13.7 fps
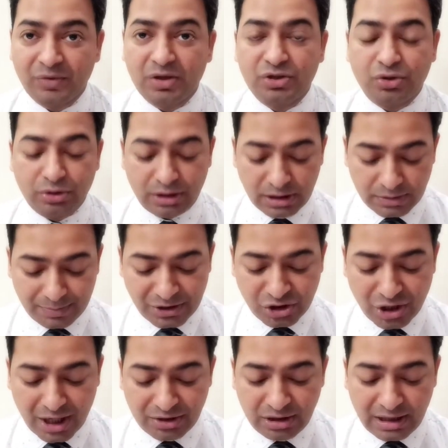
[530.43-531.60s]
So this
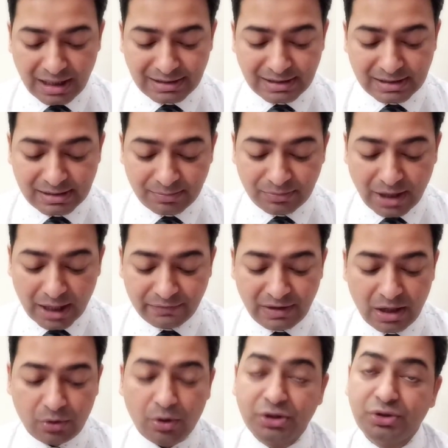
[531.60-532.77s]
Panchayati Raj system that we
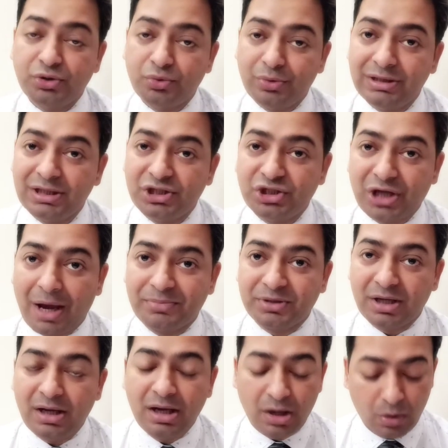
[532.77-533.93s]
are going to do in this
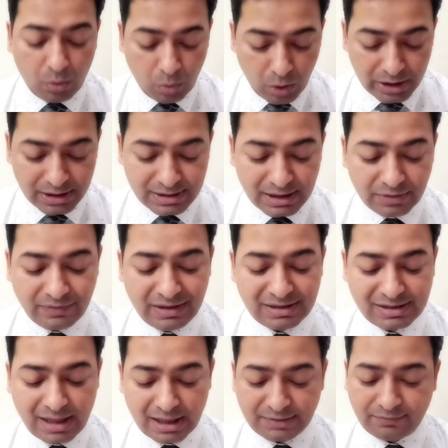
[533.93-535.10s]
chapter, what is it?
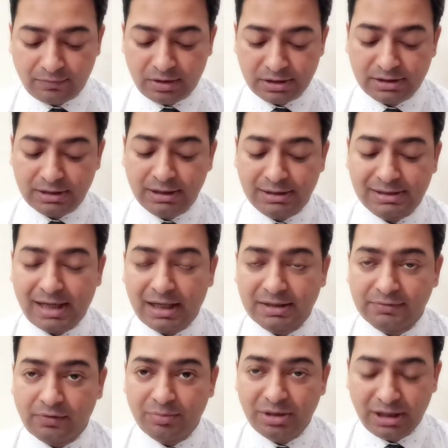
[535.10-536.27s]
It starts
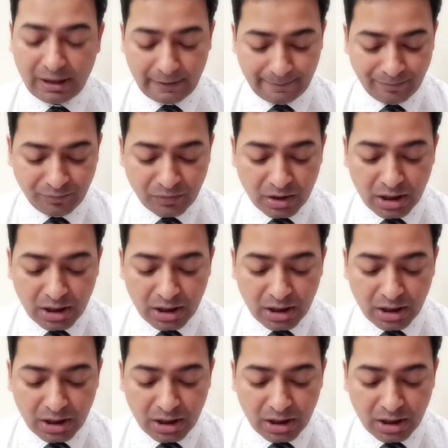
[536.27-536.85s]
from here.